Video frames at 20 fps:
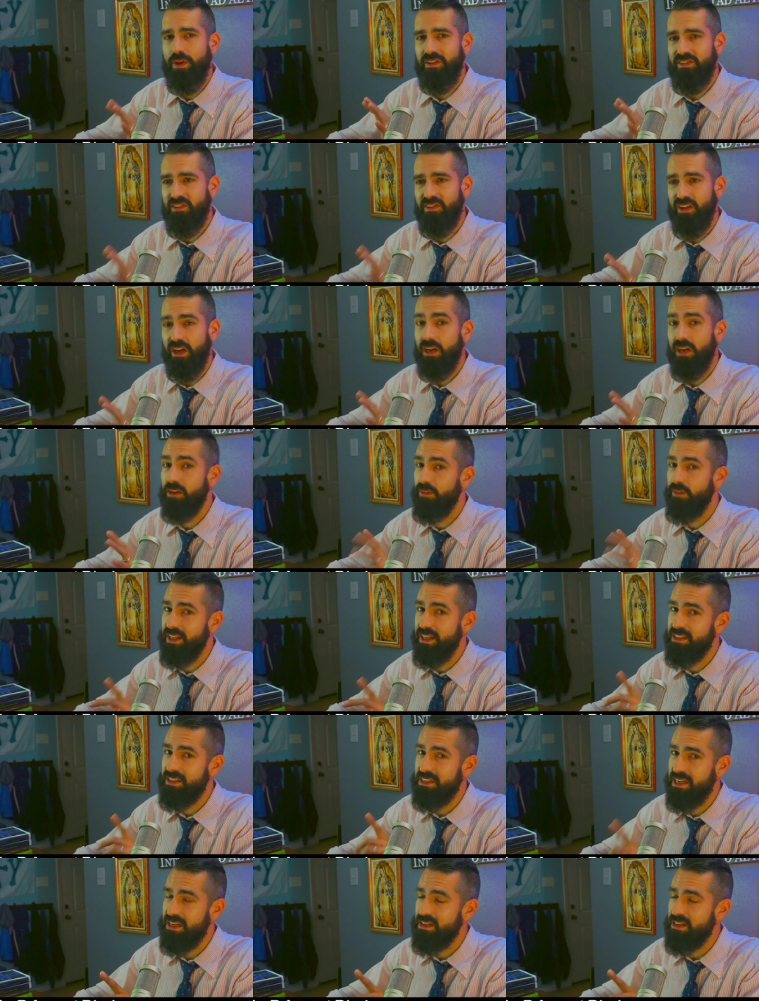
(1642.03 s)
Synod of
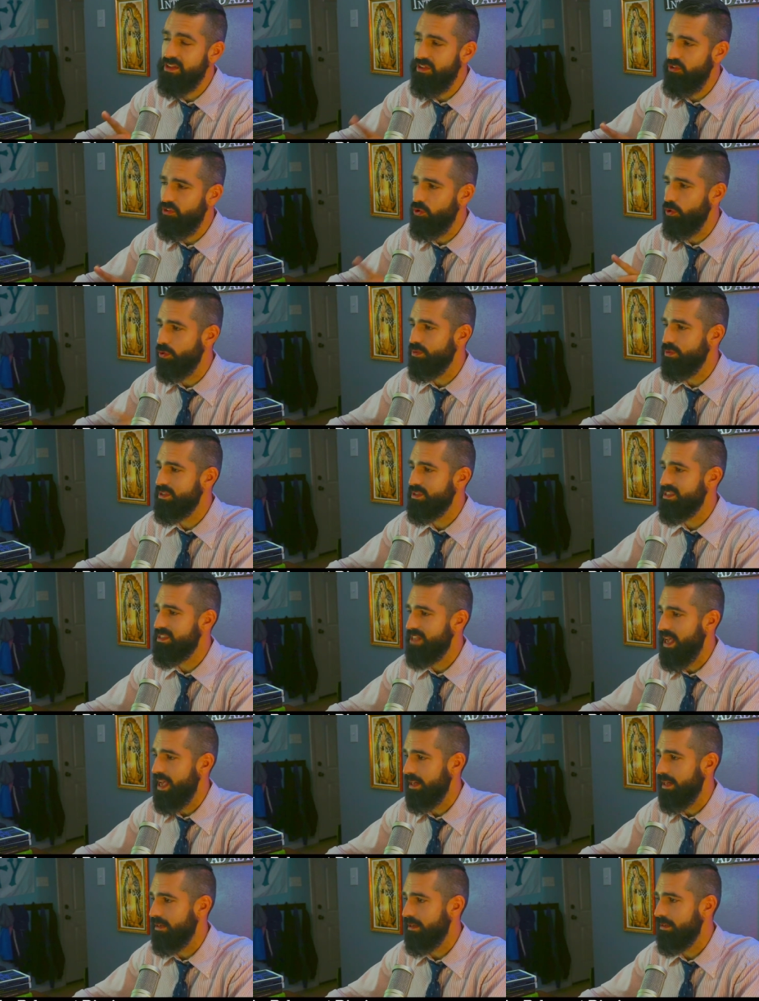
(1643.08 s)
862 said.